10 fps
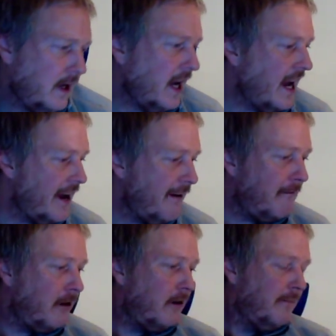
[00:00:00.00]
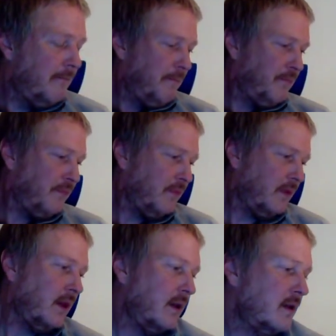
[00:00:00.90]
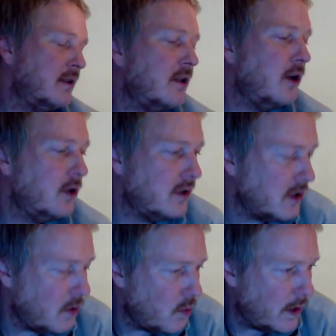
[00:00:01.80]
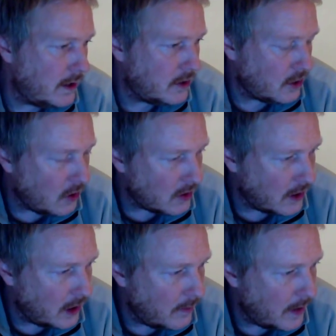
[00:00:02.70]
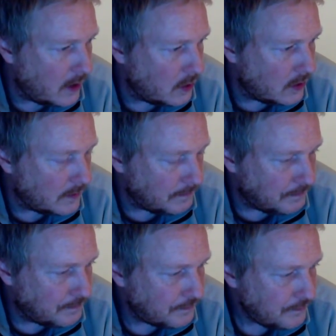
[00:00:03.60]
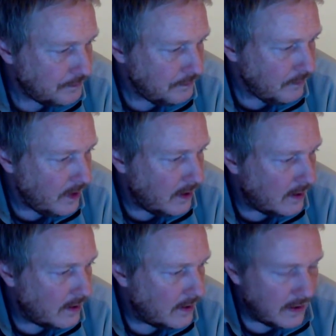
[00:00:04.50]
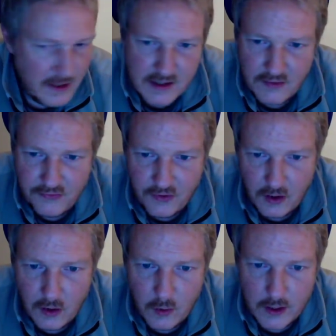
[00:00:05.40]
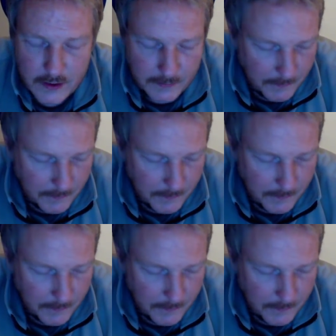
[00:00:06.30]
ever saw someone talking about is the following.